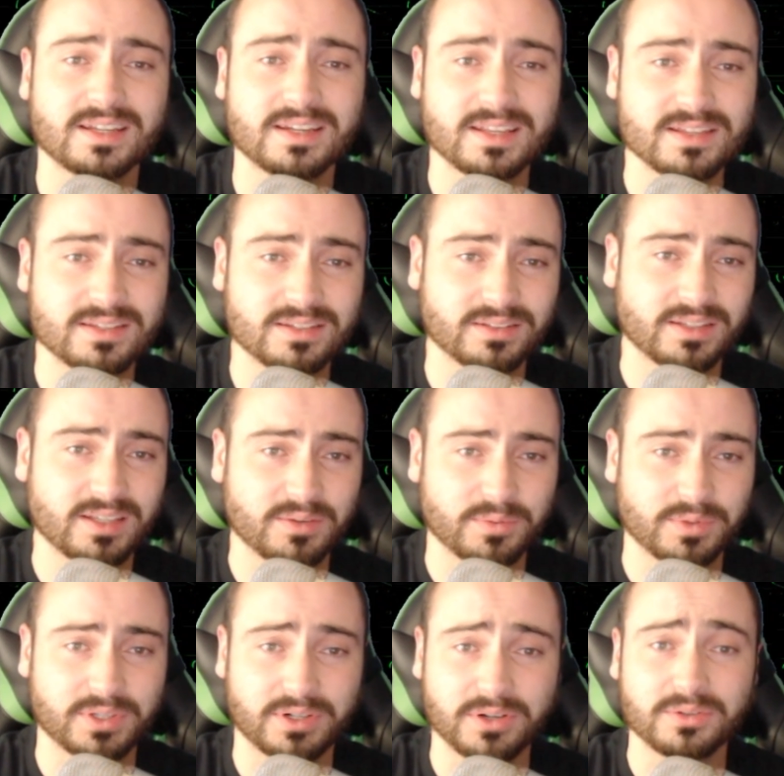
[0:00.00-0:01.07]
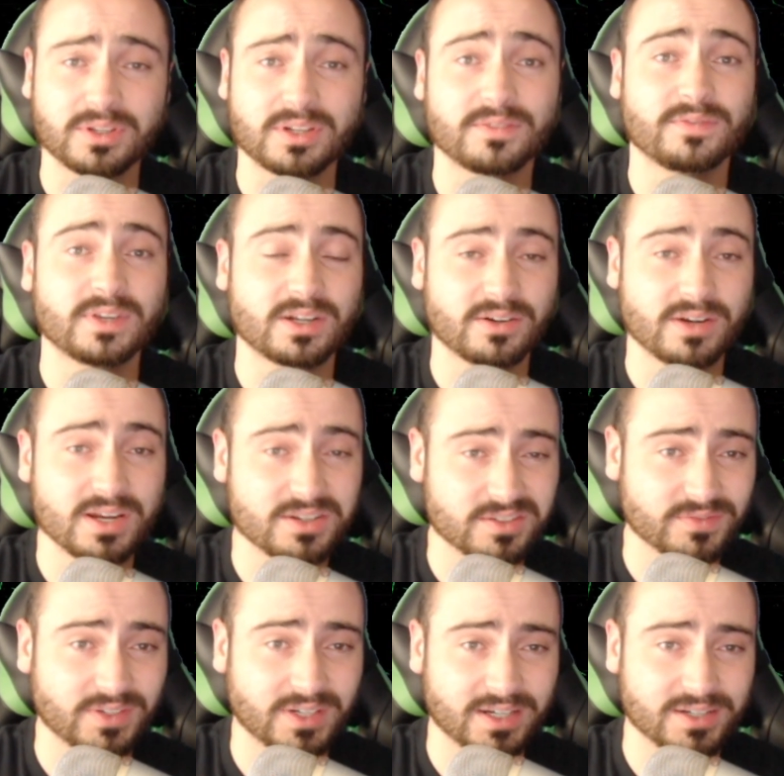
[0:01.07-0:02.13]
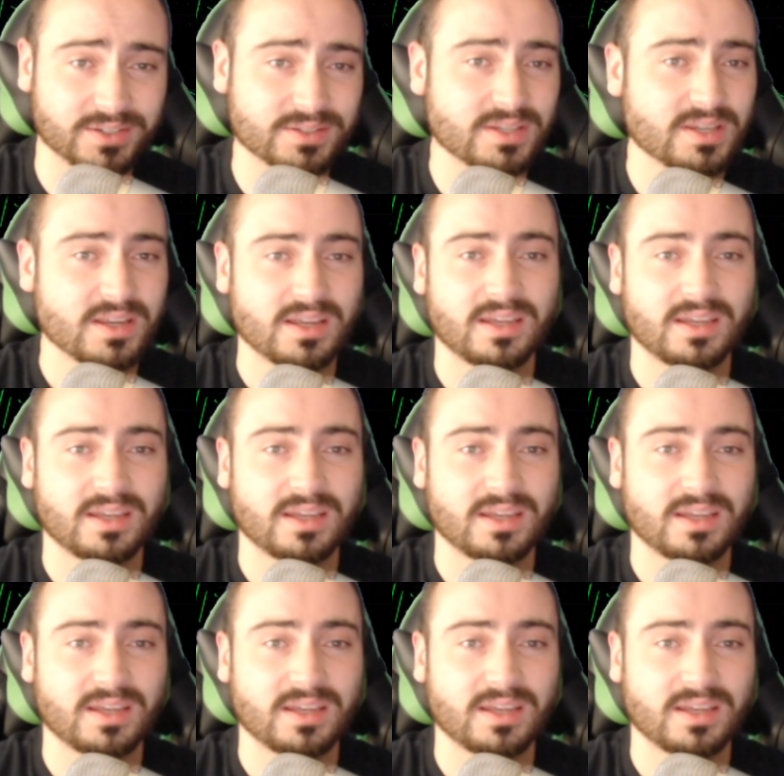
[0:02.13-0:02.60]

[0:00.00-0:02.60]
easily with your own configuration files,